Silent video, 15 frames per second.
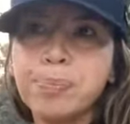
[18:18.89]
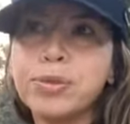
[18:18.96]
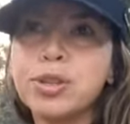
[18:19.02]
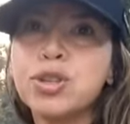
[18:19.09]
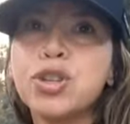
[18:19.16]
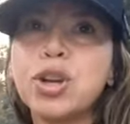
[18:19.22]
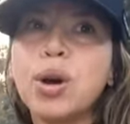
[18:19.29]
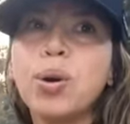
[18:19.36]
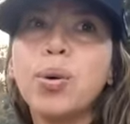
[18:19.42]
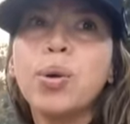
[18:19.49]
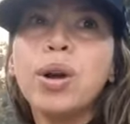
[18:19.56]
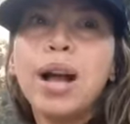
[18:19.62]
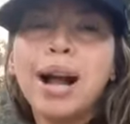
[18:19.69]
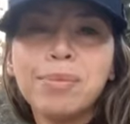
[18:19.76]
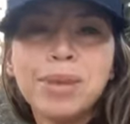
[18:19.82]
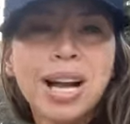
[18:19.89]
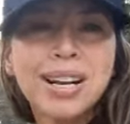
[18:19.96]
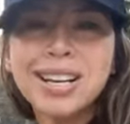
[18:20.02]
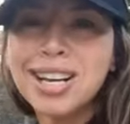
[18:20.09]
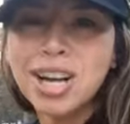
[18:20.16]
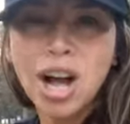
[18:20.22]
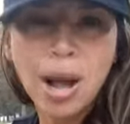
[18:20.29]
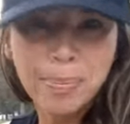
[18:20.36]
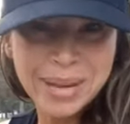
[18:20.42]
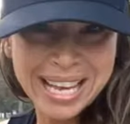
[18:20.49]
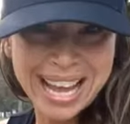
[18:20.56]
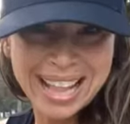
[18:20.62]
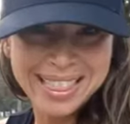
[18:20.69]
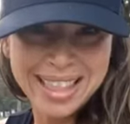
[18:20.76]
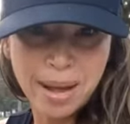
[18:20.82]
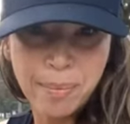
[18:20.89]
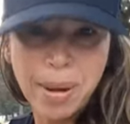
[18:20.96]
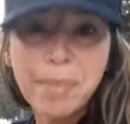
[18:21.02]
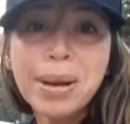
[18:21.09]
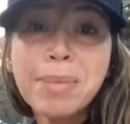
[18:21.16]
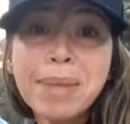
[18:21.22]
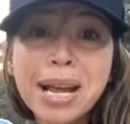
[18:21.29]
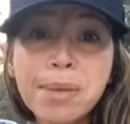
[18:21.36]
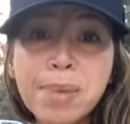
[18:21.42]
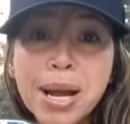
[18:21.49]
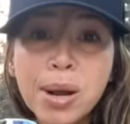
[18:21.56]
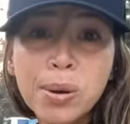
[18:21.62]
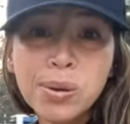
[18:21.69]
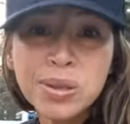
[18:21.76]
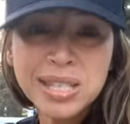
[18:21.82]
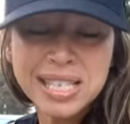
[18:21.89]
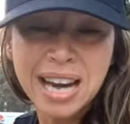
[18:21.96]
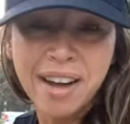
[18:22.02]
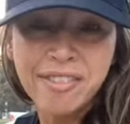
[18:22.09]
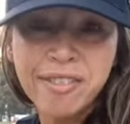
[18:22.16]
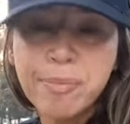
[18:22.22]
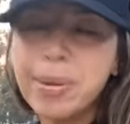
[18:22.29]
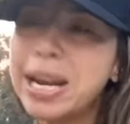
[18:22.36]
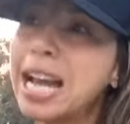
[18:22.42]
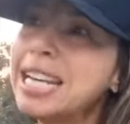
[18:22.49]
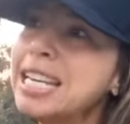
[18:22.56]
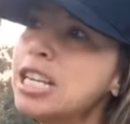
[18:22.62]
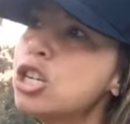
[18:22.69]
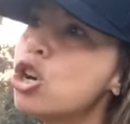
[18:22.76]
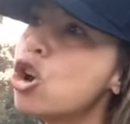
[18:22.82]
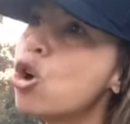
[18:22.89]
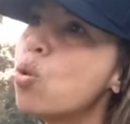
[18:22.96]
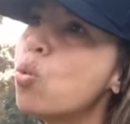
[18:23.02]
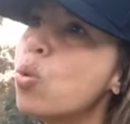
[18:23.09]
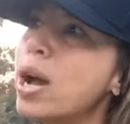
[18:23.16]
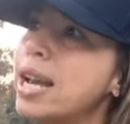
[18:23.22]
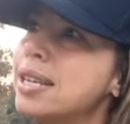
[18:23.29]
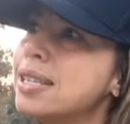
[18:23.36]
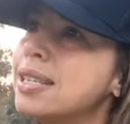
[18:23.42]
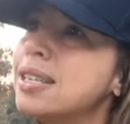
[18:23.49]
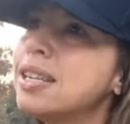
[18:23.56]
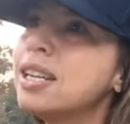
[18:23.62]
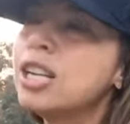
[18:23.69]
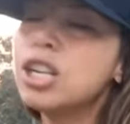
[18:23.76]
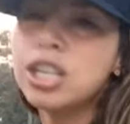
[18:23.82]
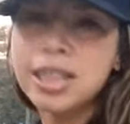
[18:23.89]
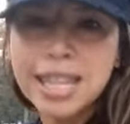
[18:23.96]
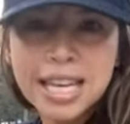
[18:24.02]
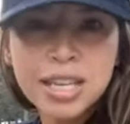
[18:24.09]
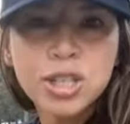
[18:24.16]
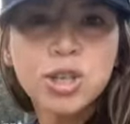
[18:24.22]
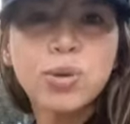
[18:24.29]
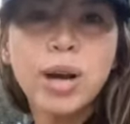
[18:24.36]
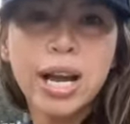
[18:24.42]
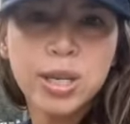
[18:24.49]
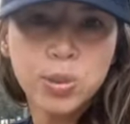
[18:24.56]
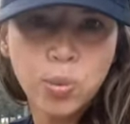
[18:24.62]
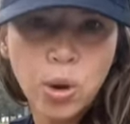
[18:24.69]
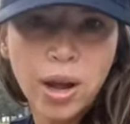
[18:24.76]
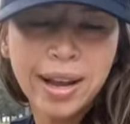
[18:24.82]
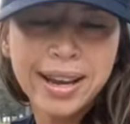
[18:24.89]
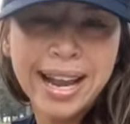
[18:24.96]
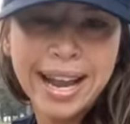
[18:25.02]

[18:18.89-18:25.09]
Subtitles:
So I'm not going to copycat them. I'm going to make my own stuff, but I need to know what things you guys want.